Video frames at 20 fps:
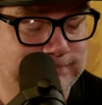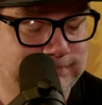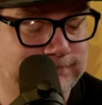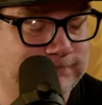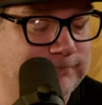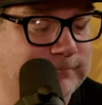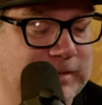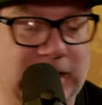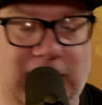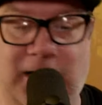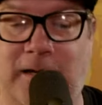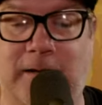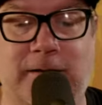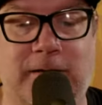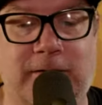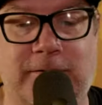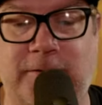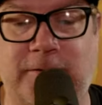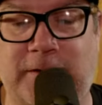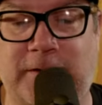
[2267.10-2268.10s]

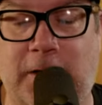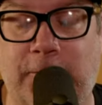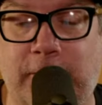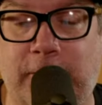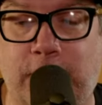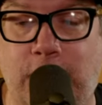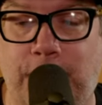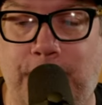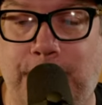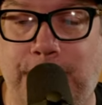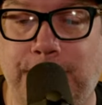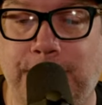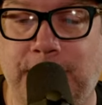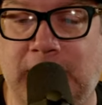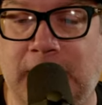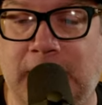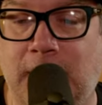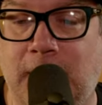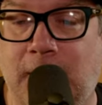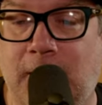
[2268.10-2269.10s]
That's just how I roll.
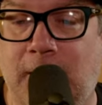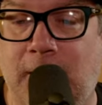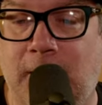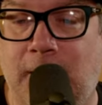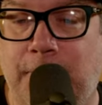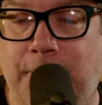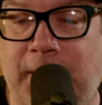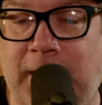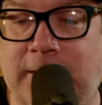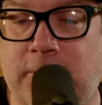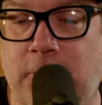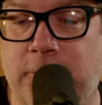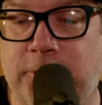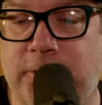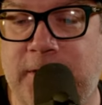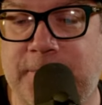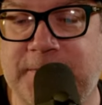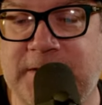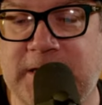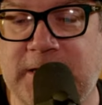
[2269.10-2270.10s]
Pack owner
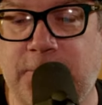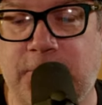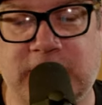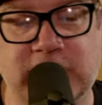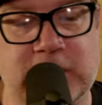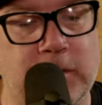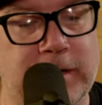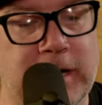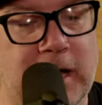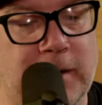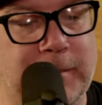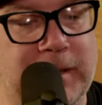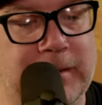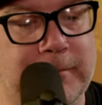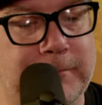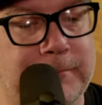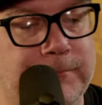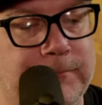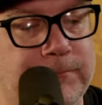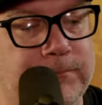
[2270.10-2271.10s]
MT, what's going on,
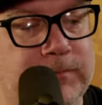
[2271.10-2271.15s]
man?